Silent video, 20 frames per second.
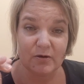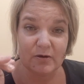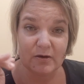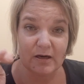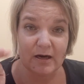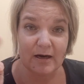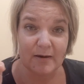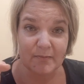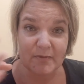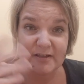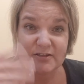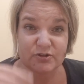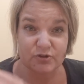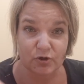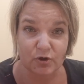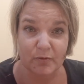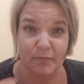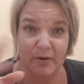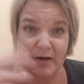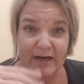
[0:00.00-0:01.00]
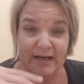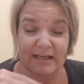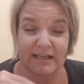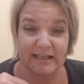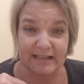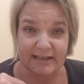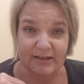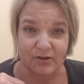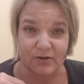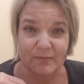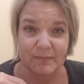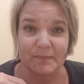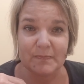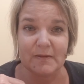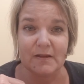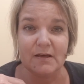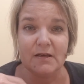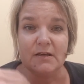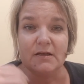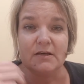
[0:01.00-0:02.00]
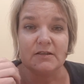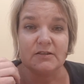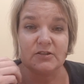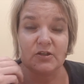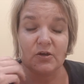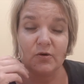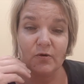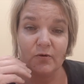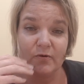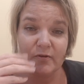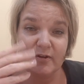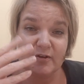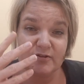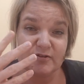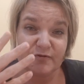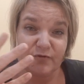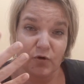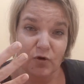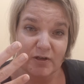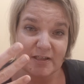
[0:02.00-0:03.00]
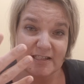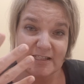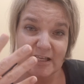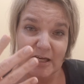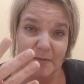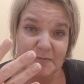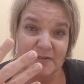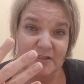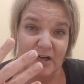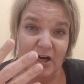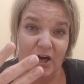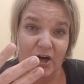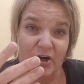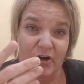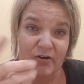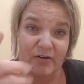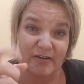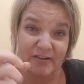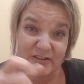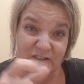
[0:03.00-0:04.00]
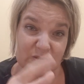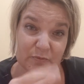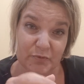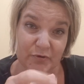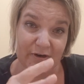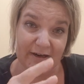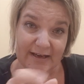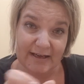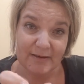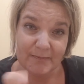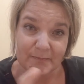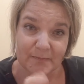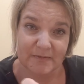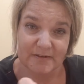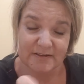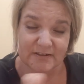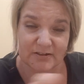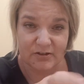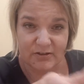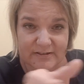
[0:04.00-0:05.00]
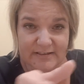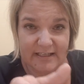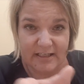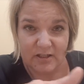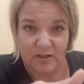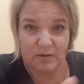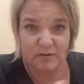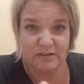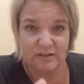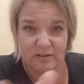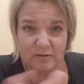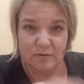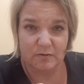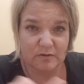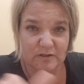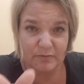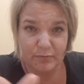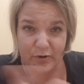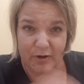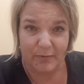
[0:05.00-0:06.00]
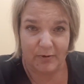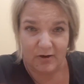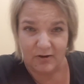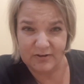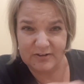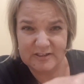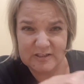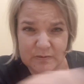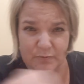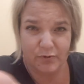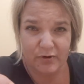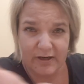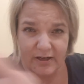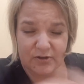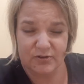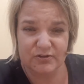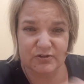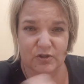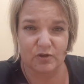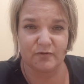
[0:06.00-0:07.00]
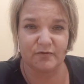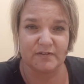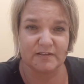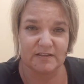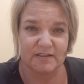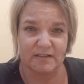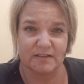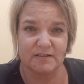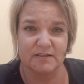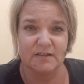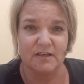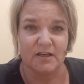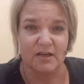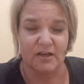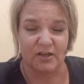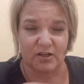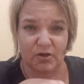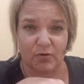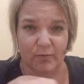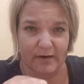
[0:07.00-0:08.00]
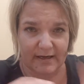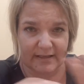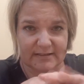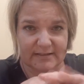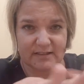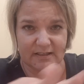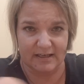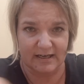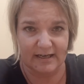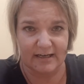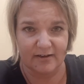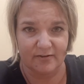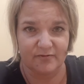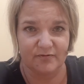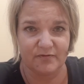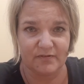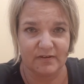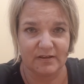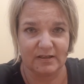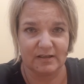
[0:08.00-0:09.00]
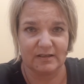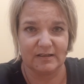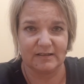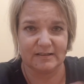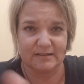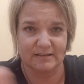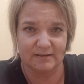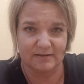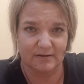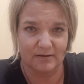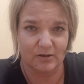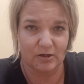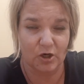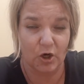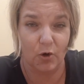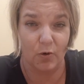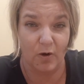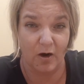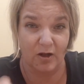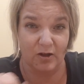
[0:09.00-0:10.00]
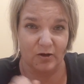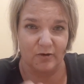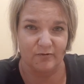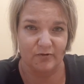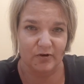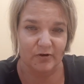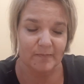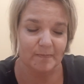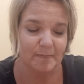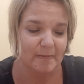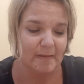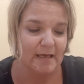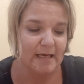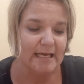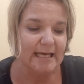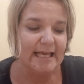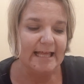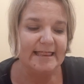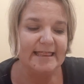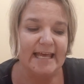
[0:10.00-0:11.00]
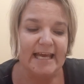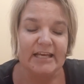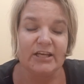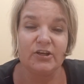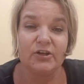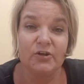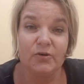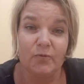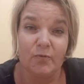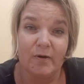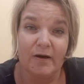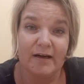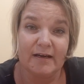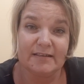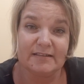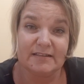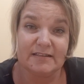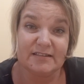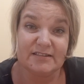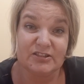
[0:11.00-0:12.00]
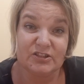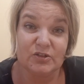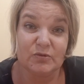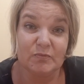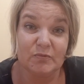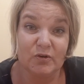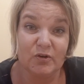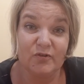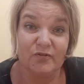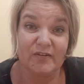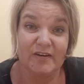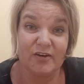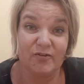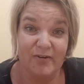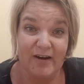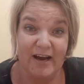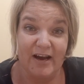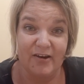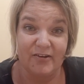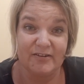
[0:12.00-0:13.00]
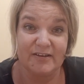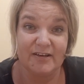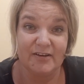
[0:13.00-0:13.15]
a store-bought cleaner. So those 4 steps are, you spray it. So you take your spray bottle, you spray your surfaces. You want it to kind of go all over. Then you want to move it around